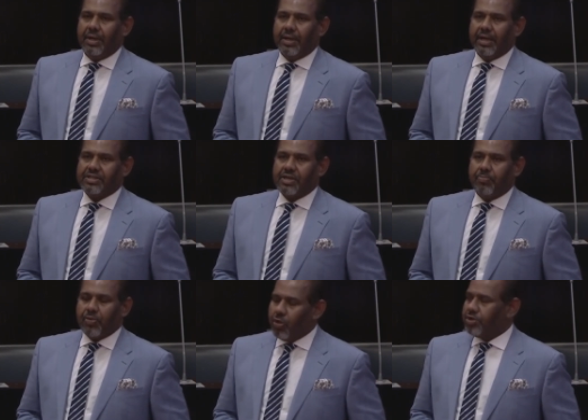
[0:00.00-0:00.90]
its
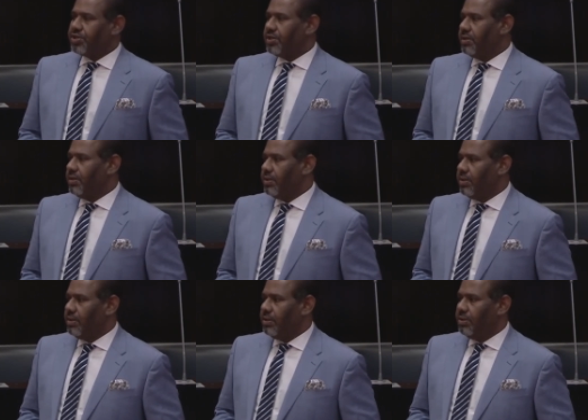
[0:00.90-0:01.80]
approach
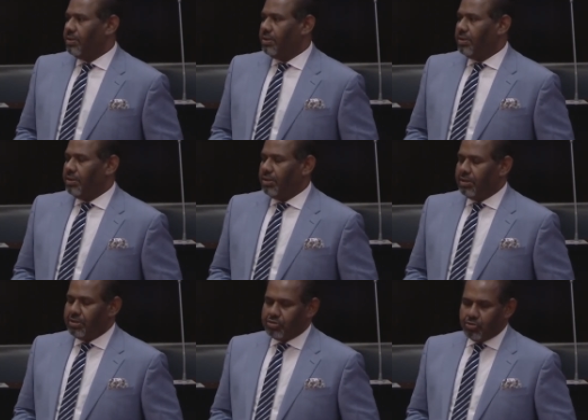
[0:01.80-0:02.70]

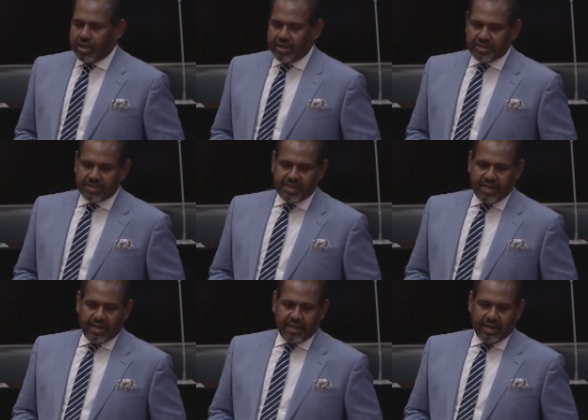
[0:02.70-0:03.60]
towards
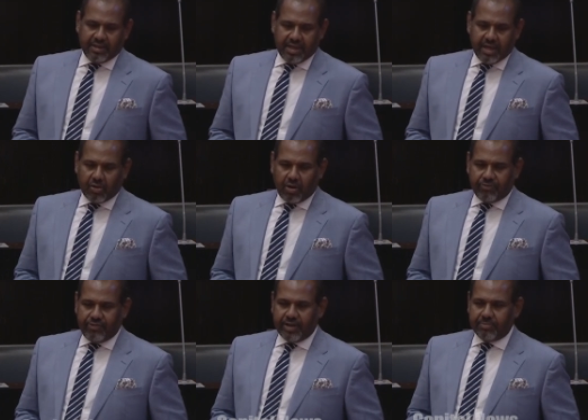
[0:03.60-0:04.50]
the ethnic
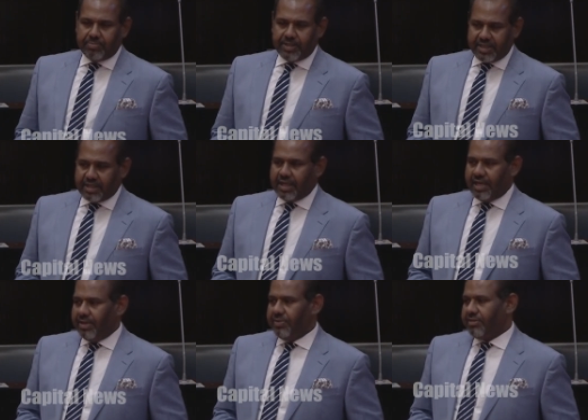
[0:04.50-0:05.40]
conflict,
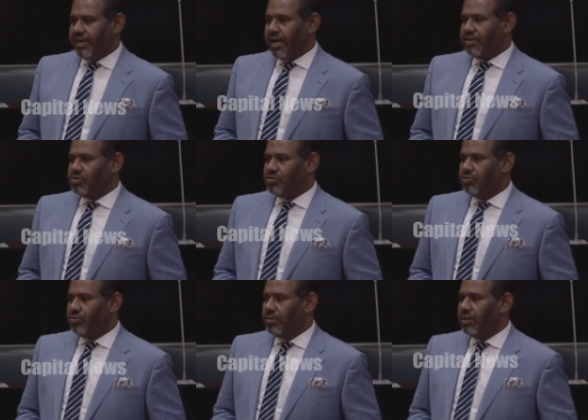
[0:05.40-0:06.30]
particularly with regards
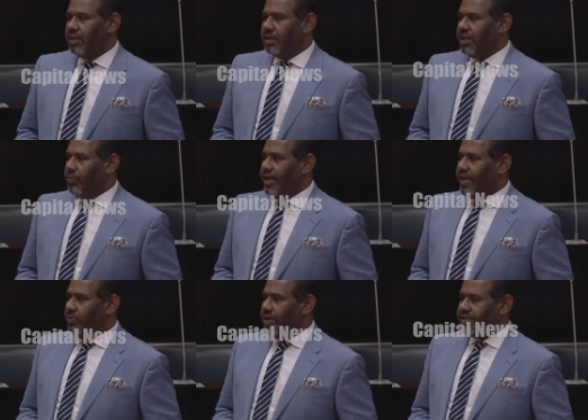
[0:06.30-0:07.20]
to the way
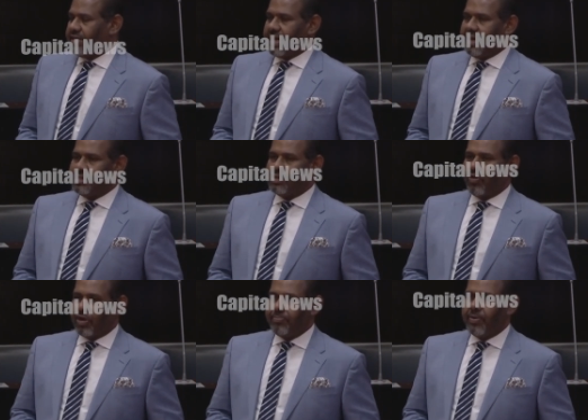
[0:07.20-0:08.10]
in which it handles
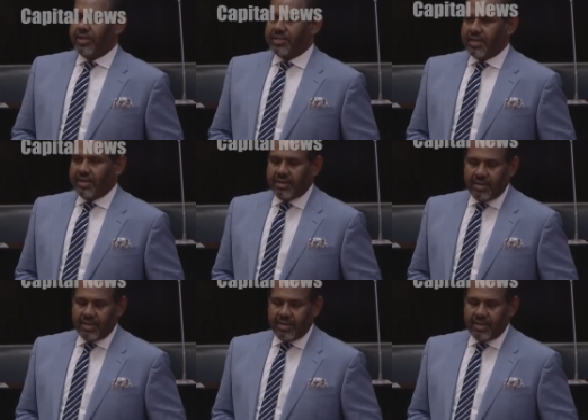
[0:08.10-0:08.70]
foreign policy,